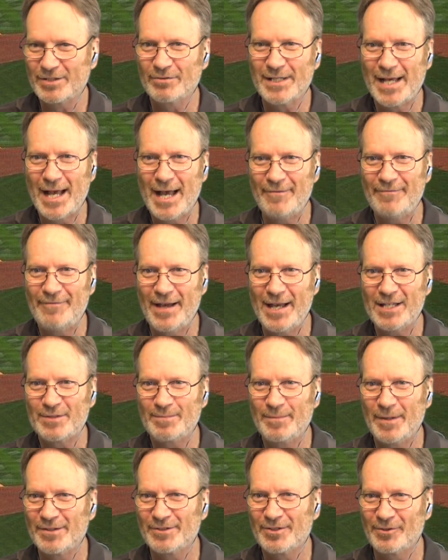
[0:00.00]
Those high
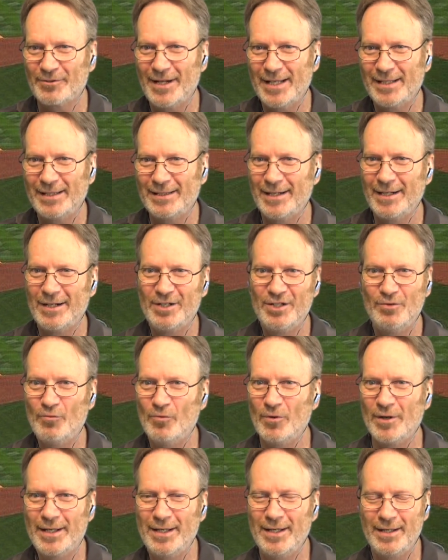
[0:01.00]
fastballs are right there. You
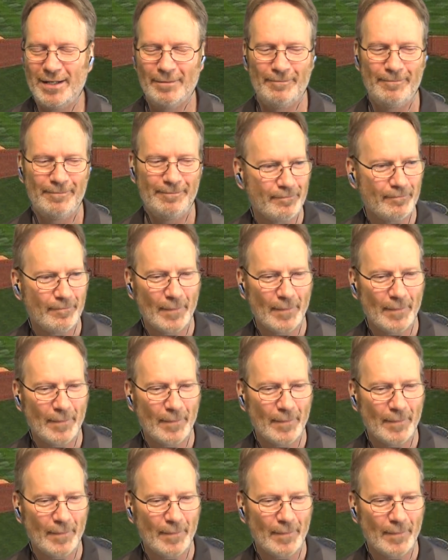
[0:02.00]
want to hit them.